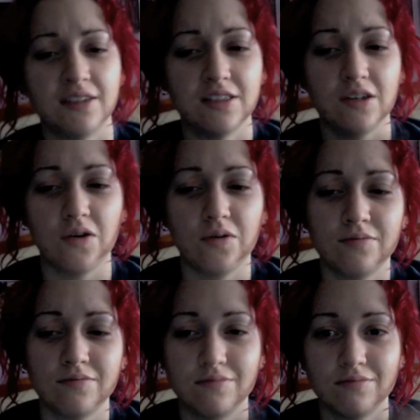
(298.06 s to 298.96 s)
So
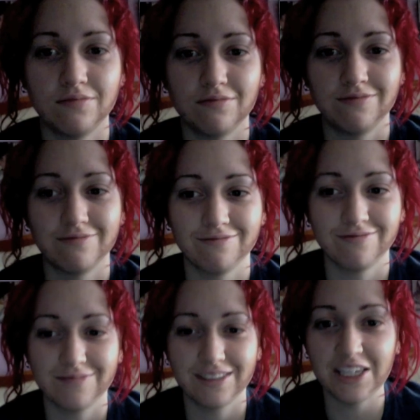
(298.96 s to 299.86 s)

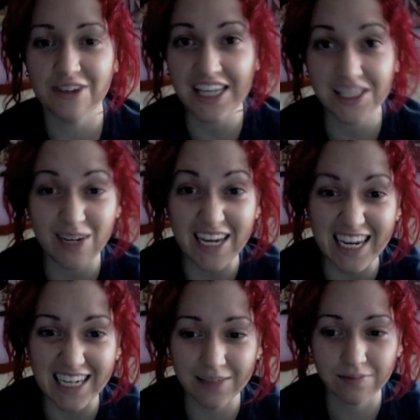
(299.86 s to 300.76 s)
see you next week.